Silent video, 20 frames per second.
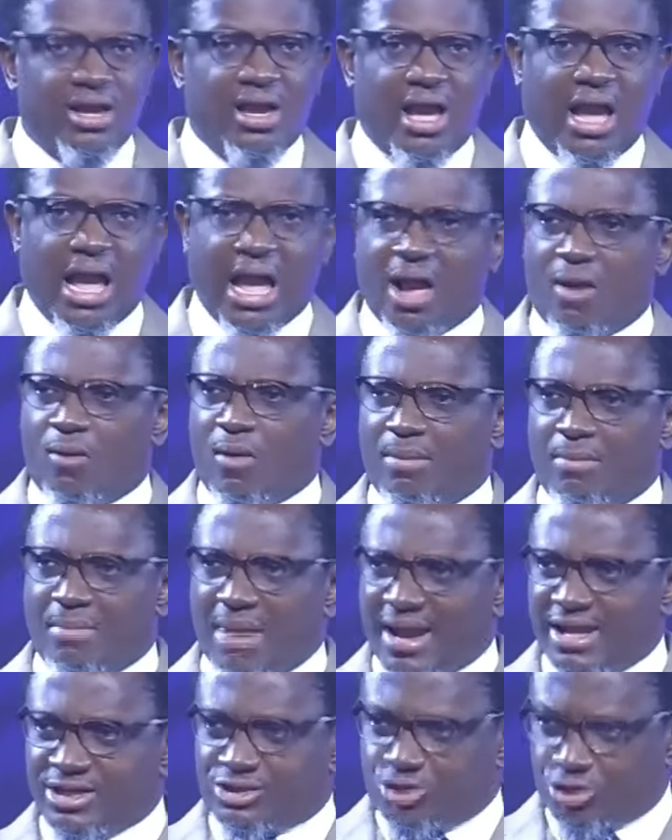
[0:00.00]
How am
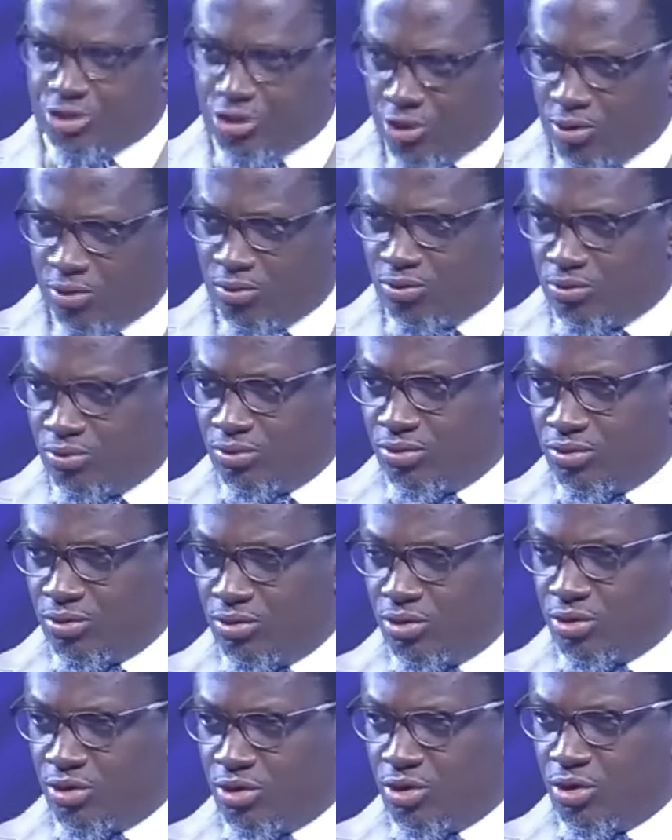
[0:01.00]
I to know
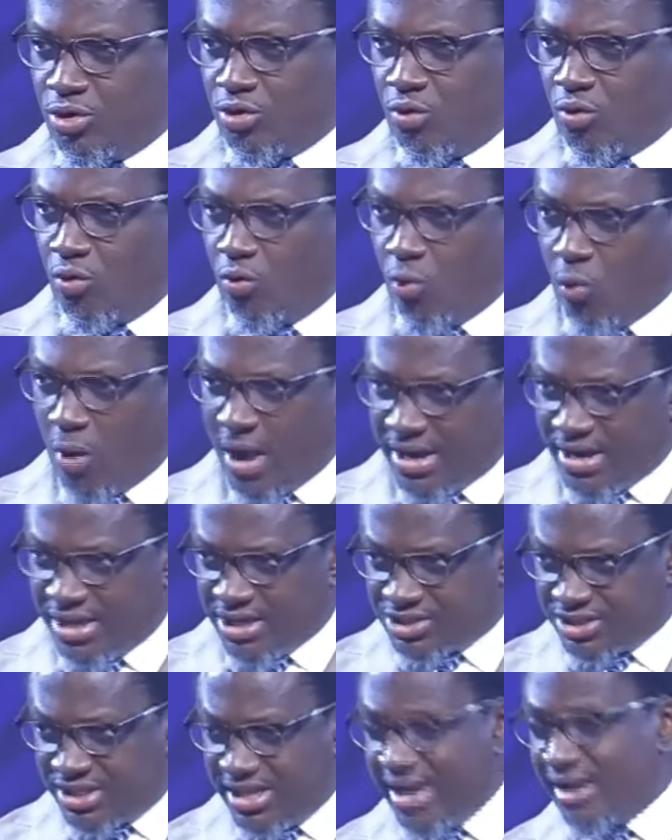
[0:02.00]
when
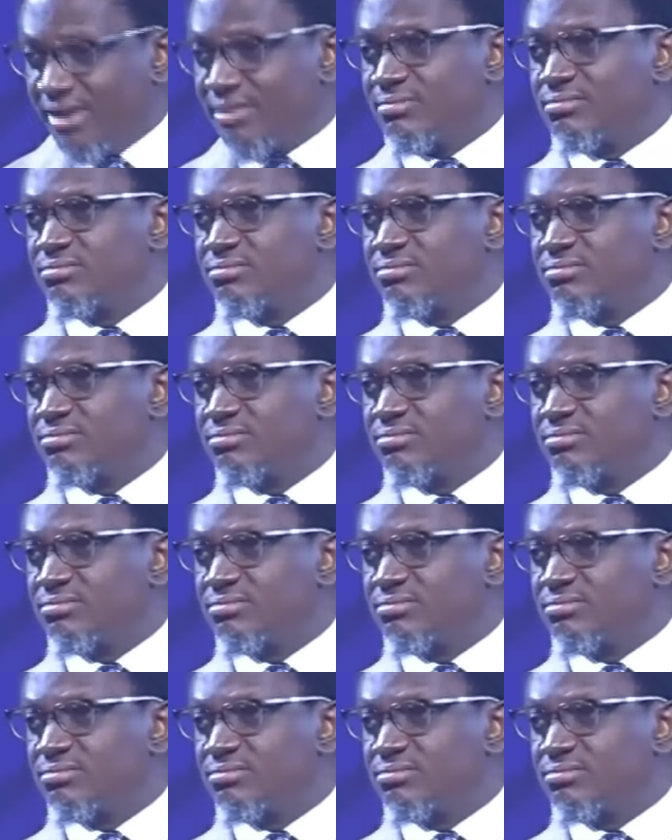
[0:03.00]
he's near?